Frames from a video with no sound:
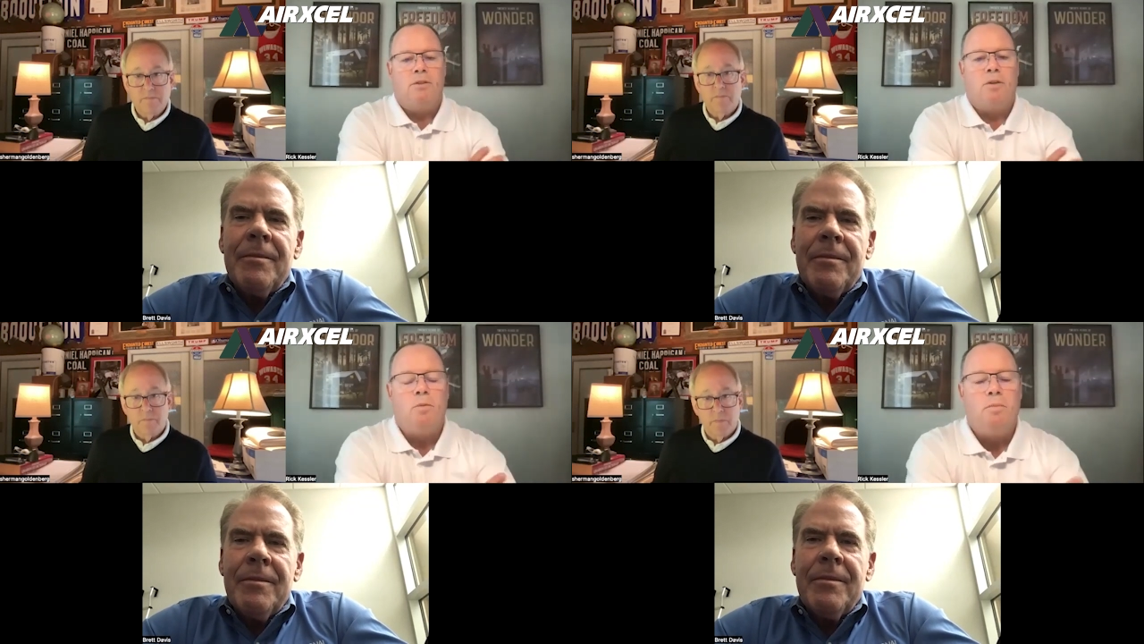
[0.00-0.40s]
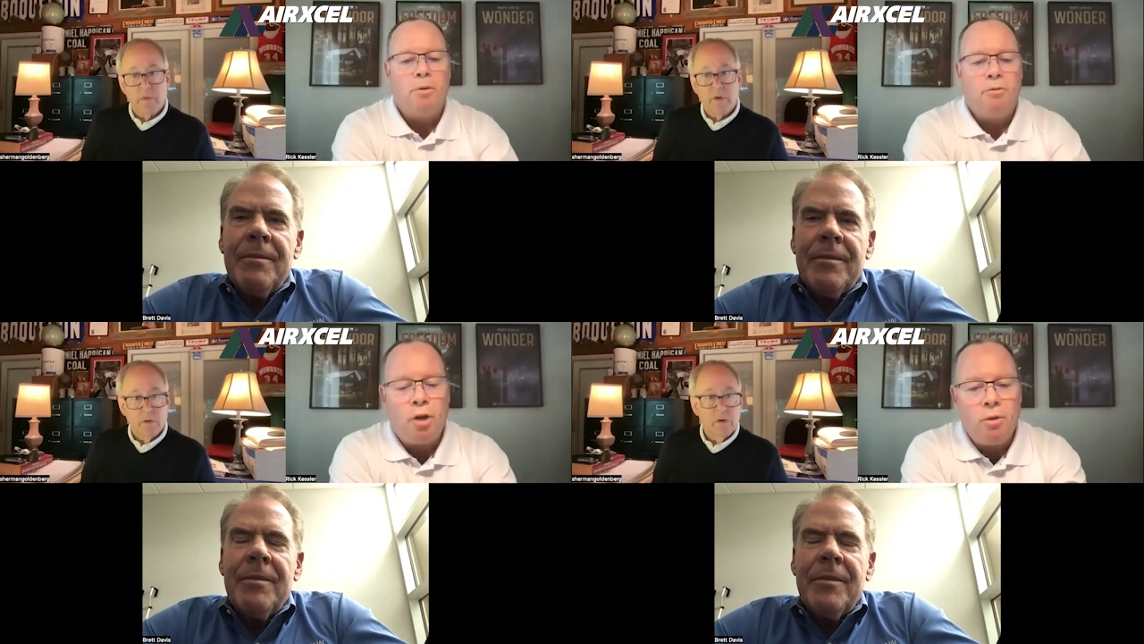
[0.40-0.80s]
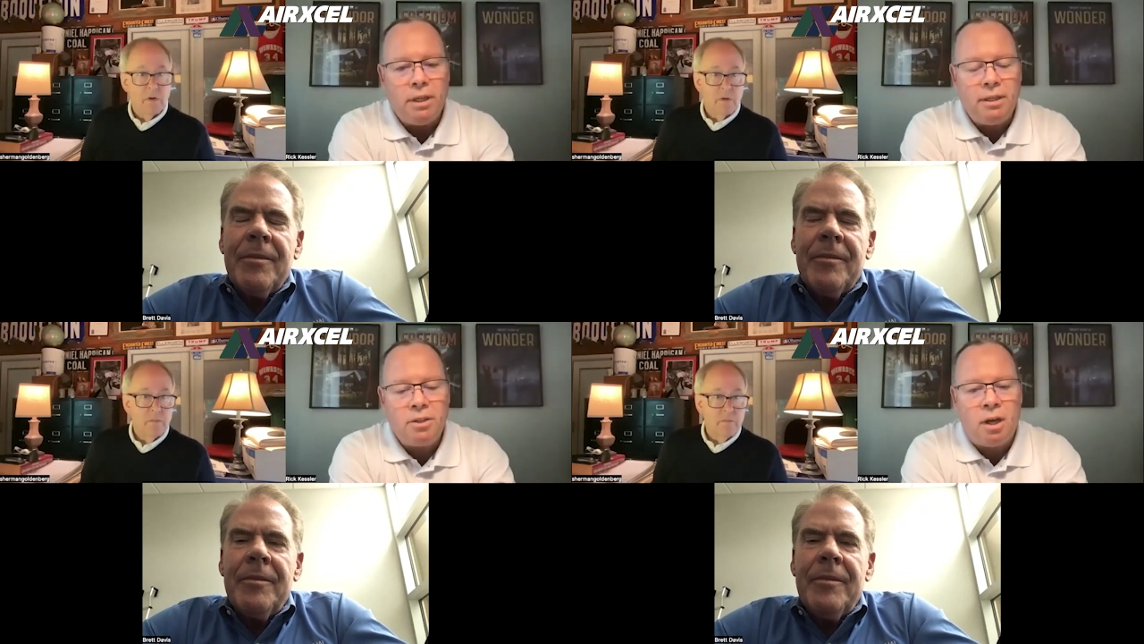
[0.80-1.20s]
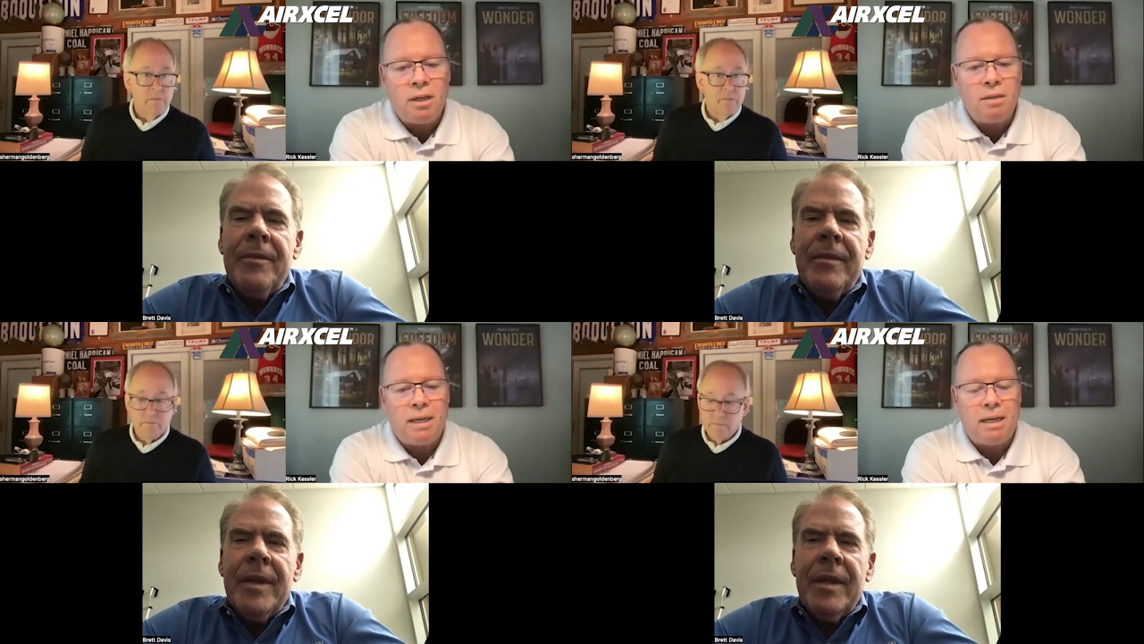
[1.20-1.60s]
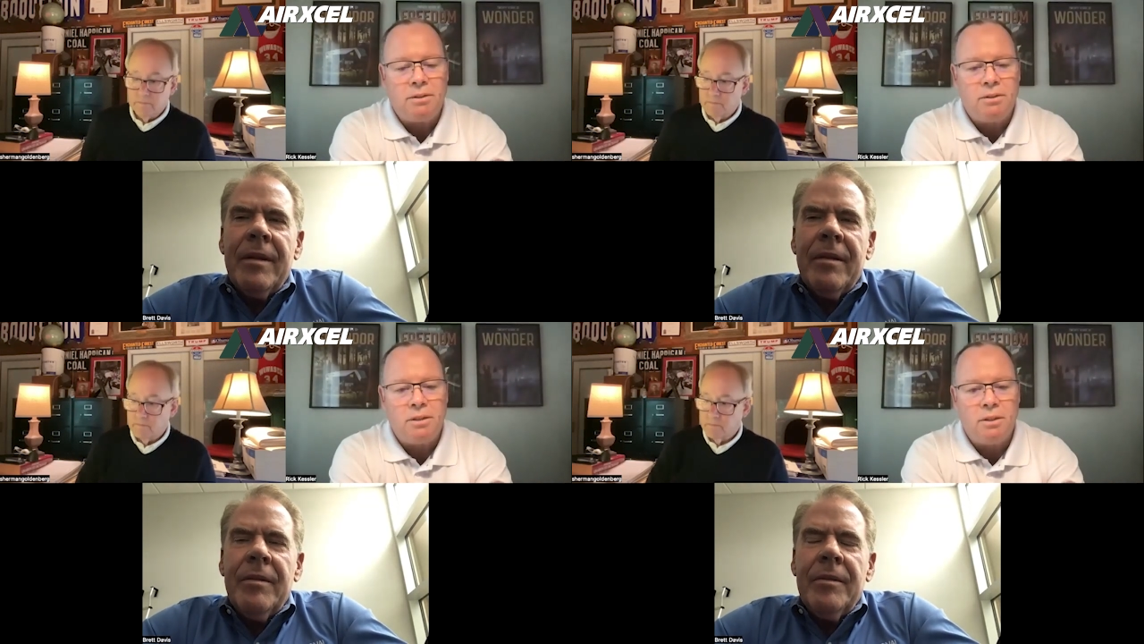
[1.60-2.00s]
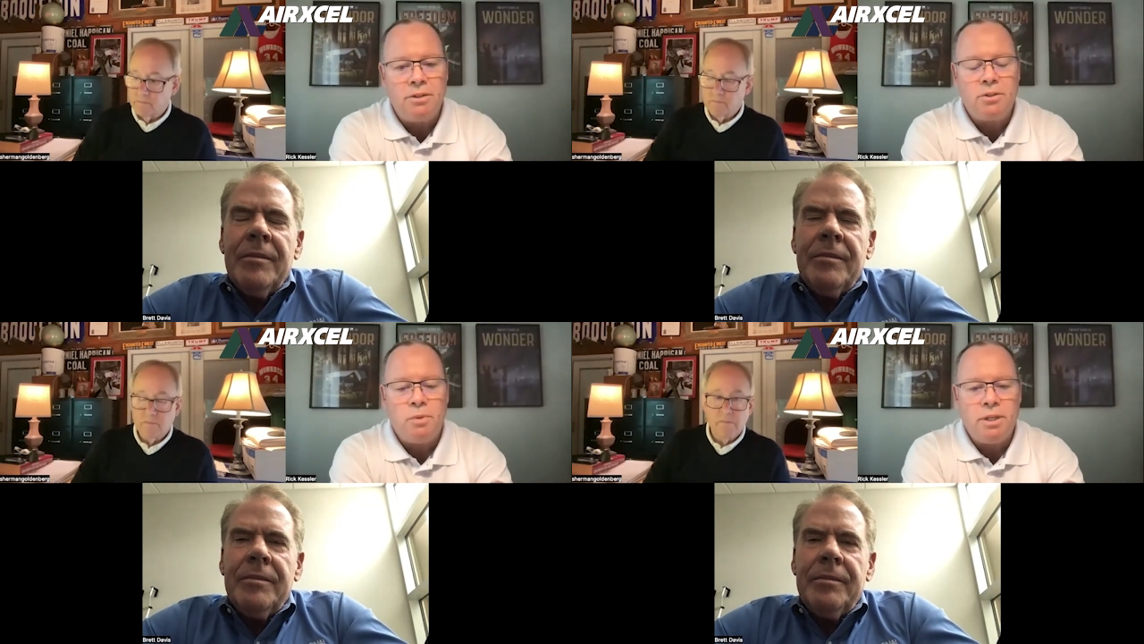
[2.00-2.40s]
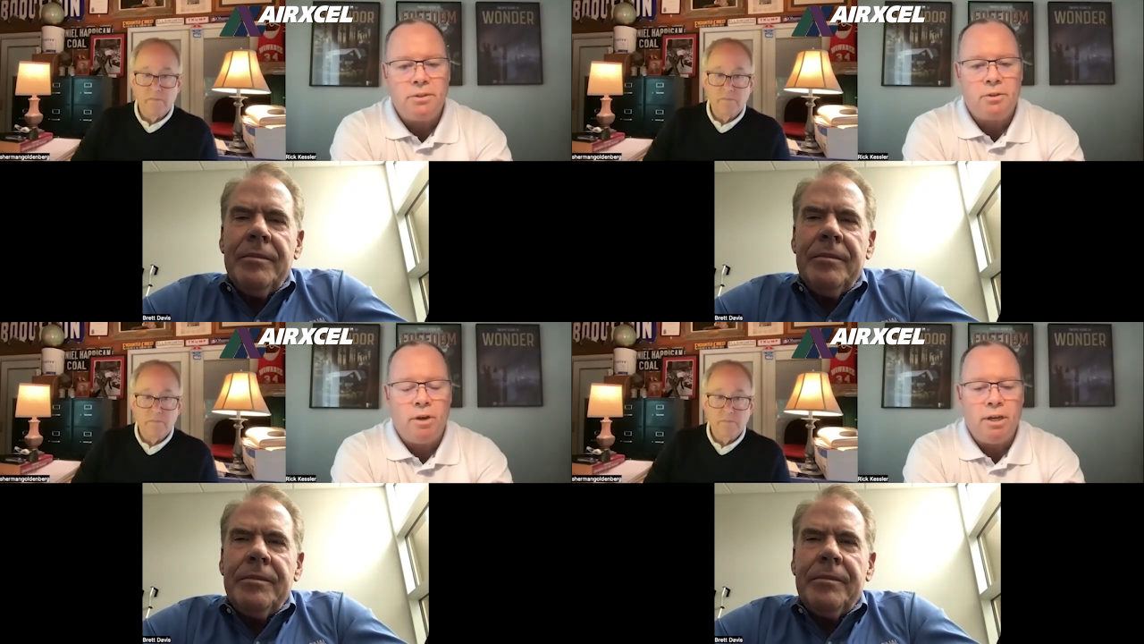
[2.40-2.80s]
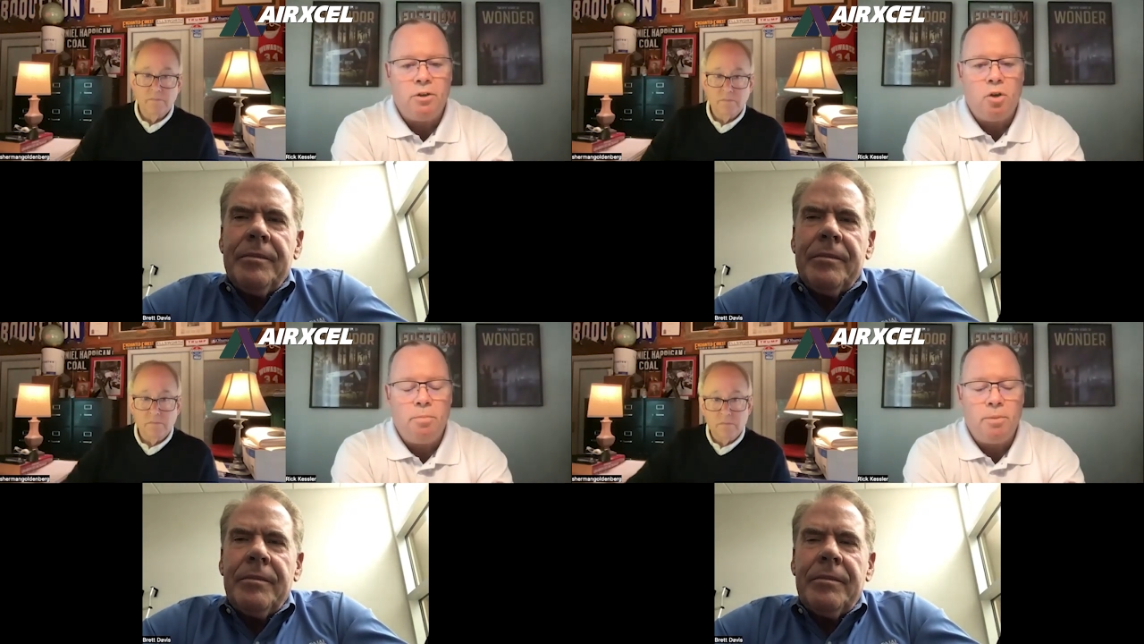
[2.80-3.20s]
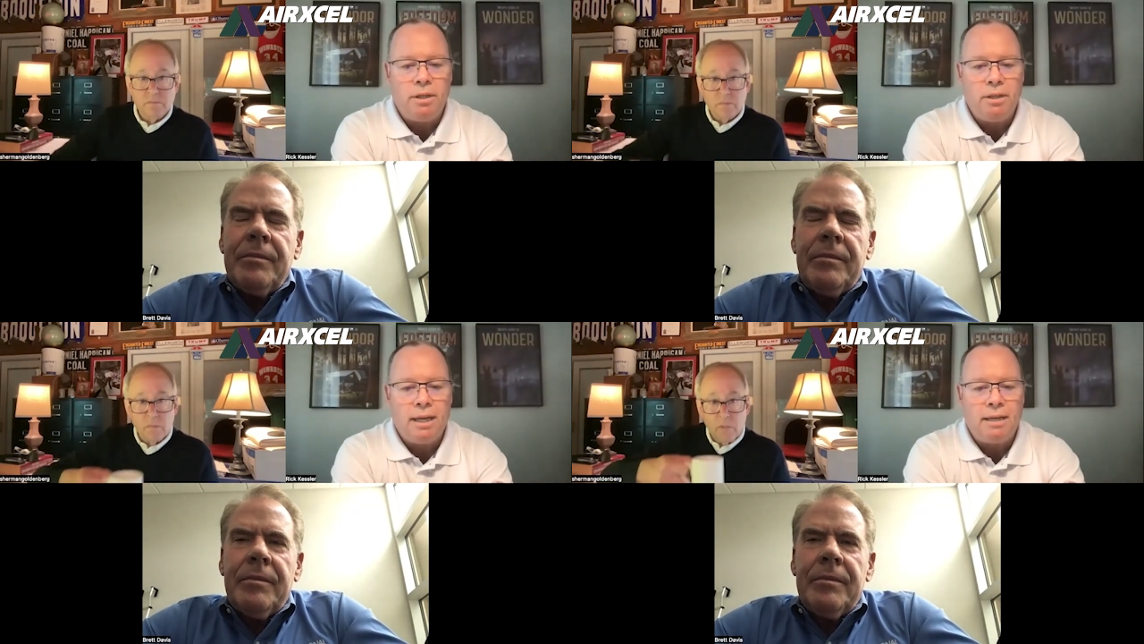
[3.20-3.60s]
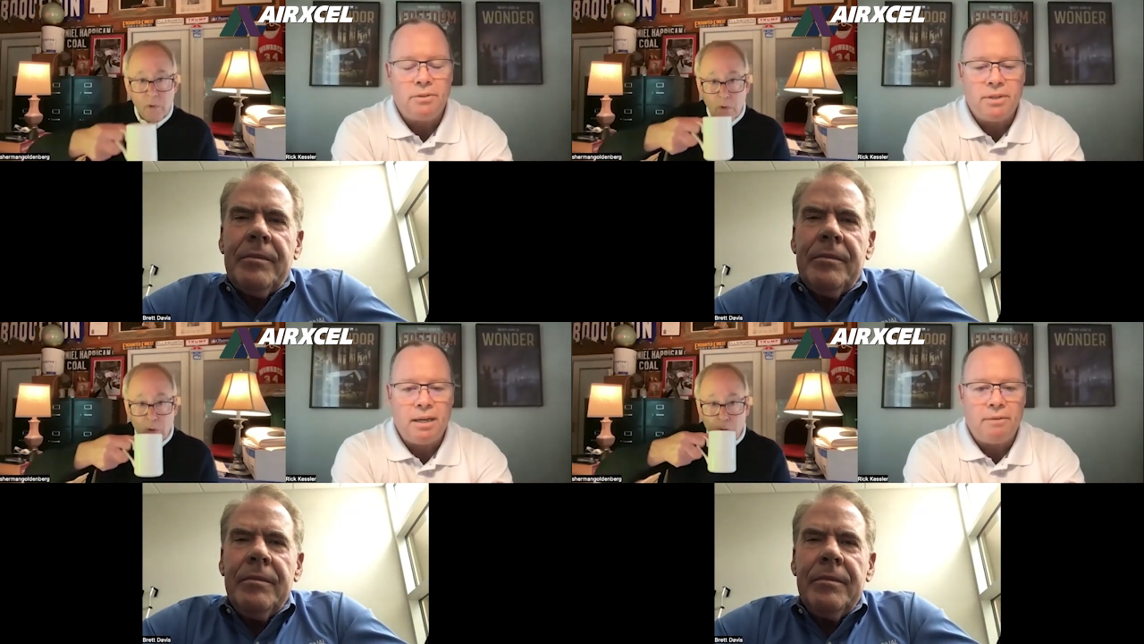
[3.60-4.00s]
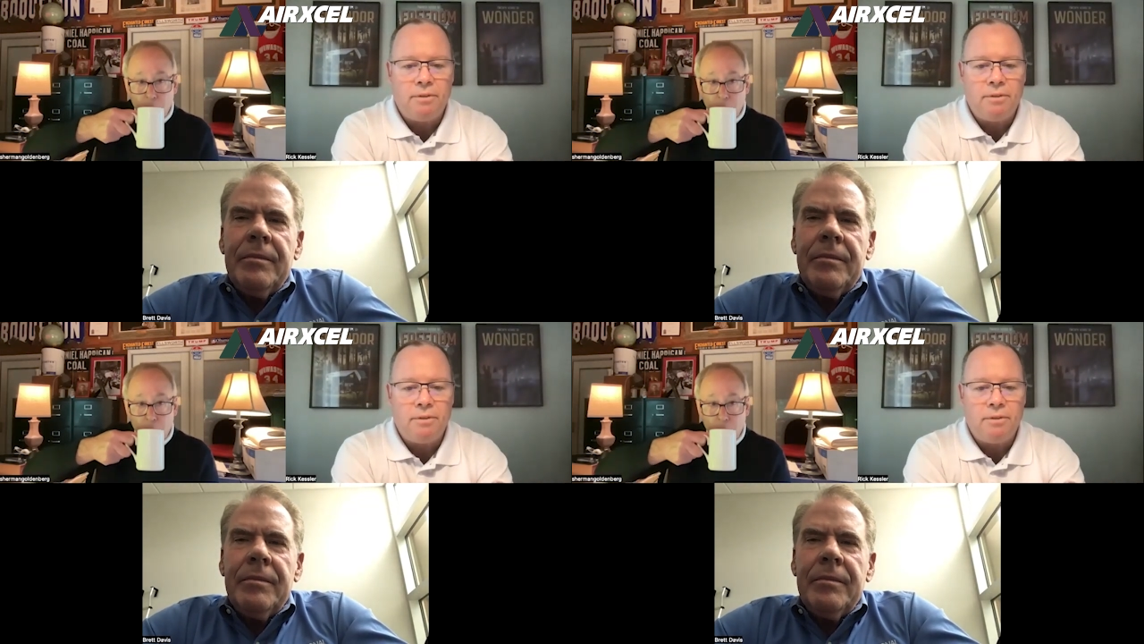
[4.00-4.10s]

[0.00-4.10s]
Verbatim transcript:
Speaker 1: So before we talk about this week's grand opening outside